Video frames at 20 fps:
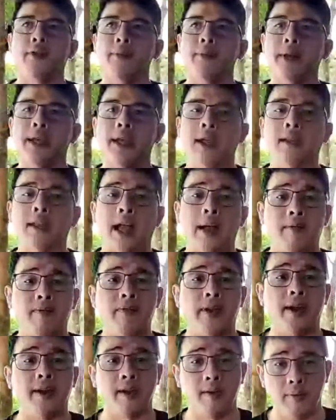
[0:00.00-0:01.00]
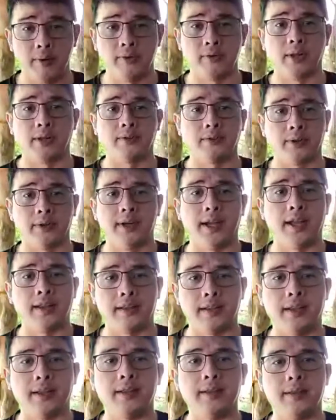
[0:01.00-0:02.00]
for me, I'm very results
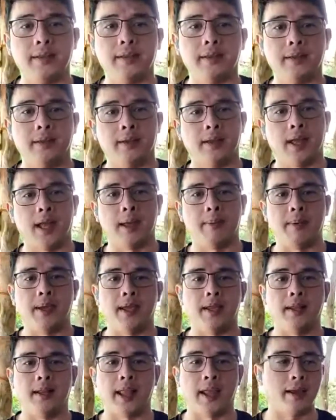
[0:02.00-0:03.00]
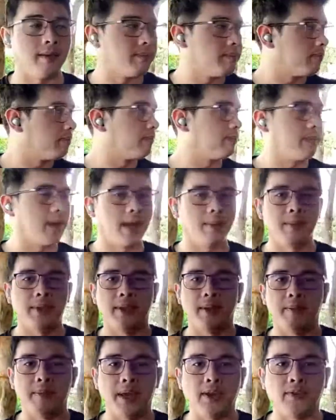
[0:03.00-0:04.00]
oriented. I mean, like I'm
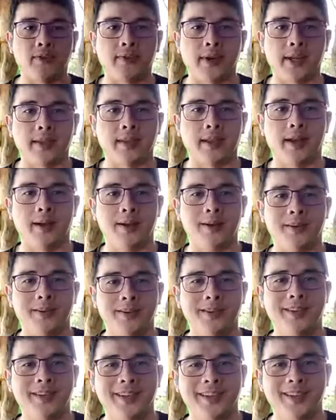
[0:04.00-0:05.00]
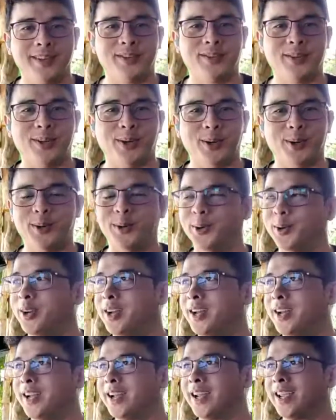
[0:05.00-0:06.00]
in the beach right now, so
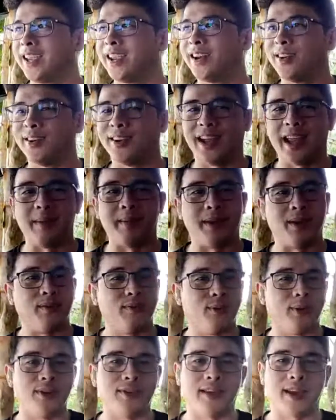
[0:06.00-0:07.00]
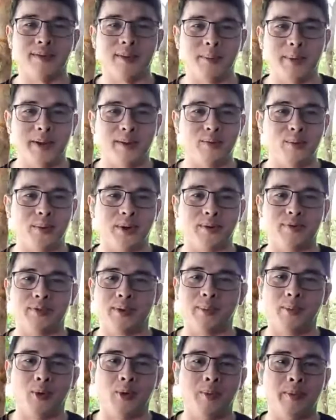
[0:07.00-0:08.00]
I mean, of course, everybody's worked
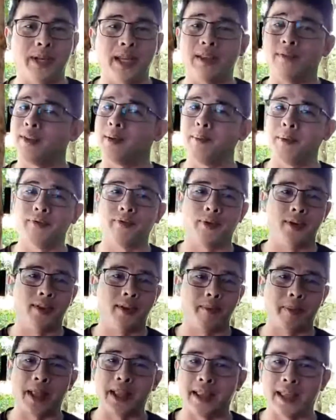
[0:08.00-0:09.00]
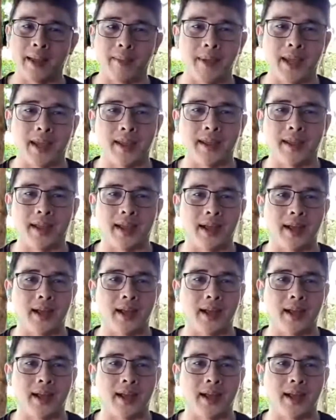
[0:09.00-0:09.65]
from home. But even before the pandemic,